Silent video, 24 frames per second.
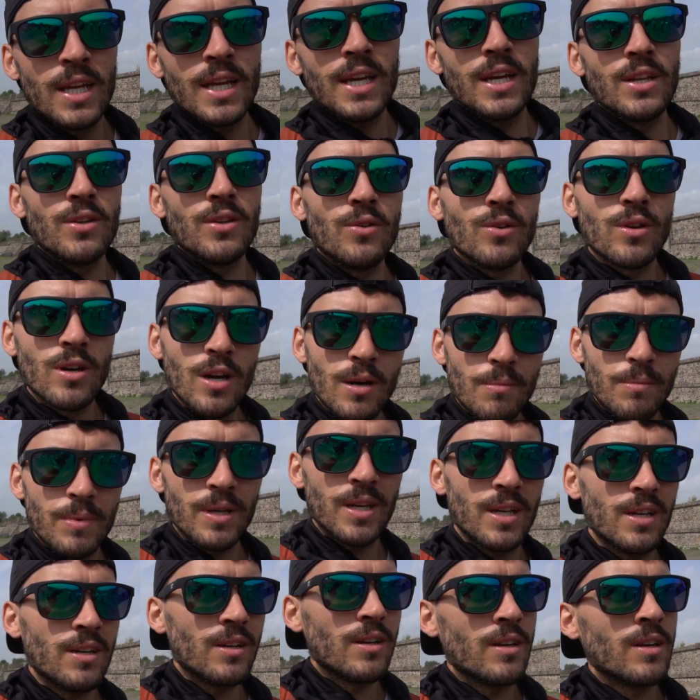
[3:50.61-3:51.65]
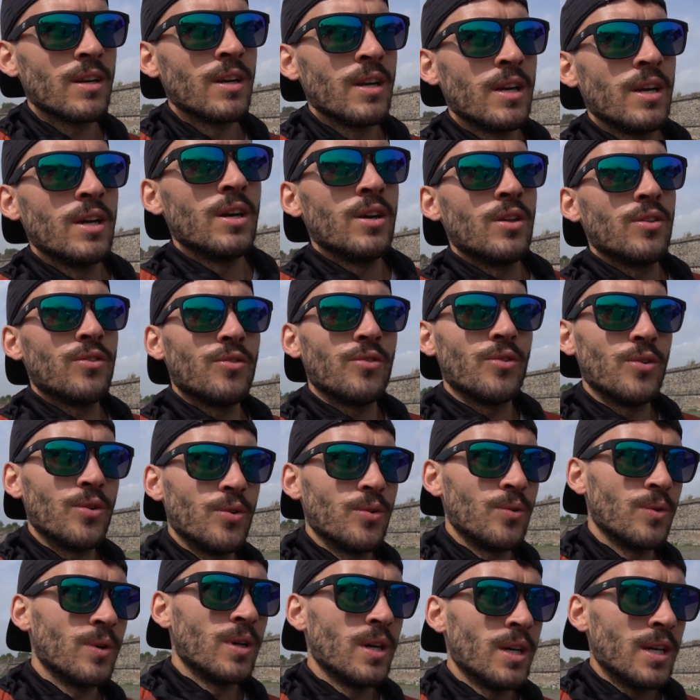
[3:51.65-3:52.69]
and you come here
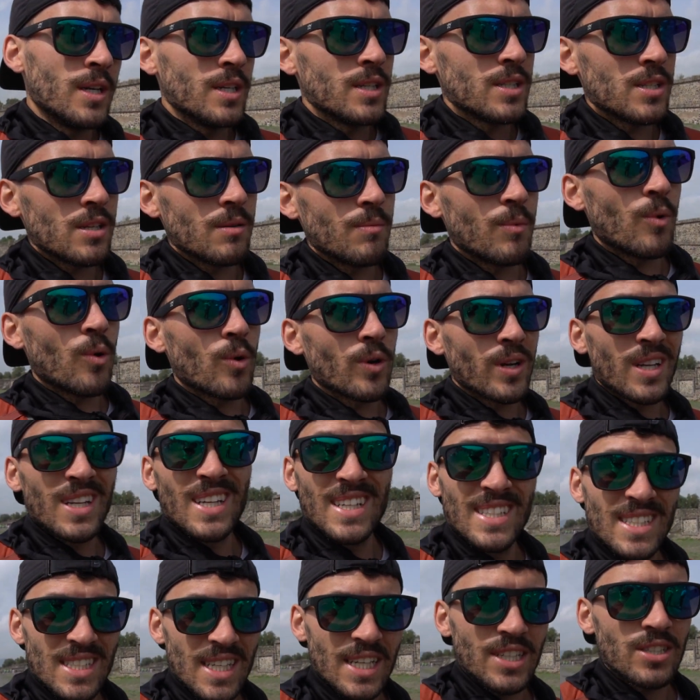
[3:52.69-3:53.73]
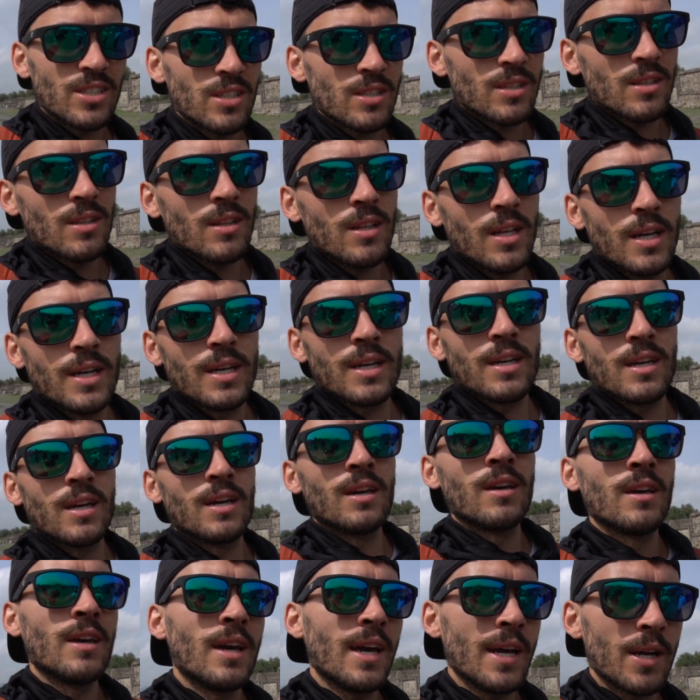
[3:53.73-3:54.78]
through some organization like
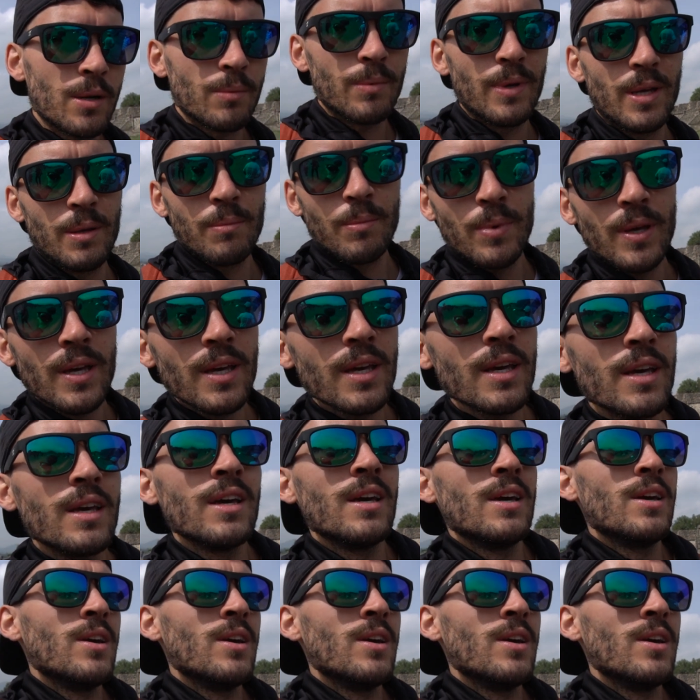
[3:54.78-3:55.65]
Airbnb